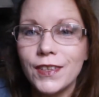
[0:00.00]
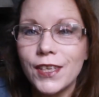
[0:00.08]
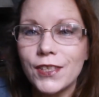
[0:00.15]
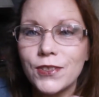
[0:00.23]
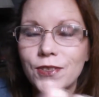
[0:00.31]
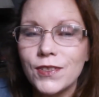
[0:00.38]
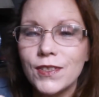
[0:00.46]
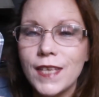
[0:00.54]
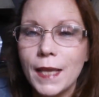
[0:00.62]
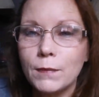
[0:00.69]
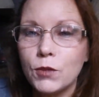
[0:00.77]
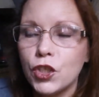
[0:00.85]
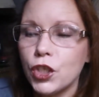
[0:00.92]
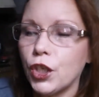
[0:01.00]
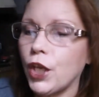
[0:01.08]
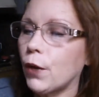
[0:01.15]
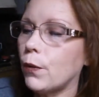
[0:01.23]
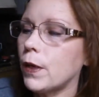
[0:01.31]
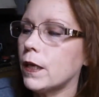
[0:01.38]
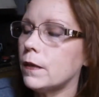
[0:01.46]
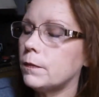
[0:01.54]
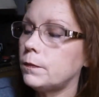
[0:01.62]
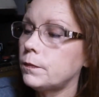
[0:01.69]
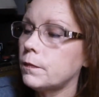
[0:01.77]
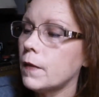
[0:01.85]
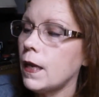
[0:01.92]
those names should go in.
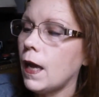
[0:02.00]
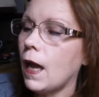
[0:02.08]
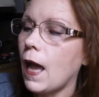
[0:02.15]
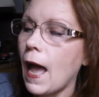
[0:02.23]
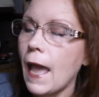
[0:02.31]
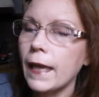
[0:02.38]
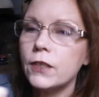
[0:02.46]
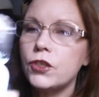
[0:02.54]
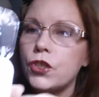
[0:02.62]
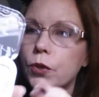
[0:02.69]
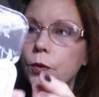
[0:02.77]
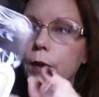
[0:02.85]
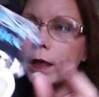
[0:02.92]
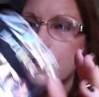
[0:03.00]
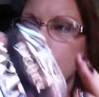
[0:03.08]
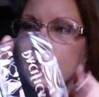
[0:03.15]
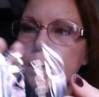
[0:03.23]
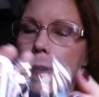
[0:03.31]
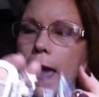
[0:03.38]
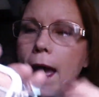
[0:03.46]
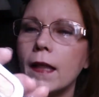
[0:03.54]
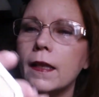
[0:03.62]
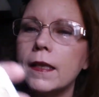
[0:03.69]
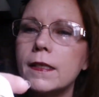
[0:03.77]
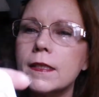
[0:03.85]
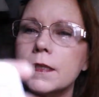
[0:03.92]
I enjoyed this
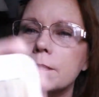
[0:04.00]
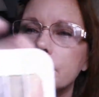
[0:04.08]
palette.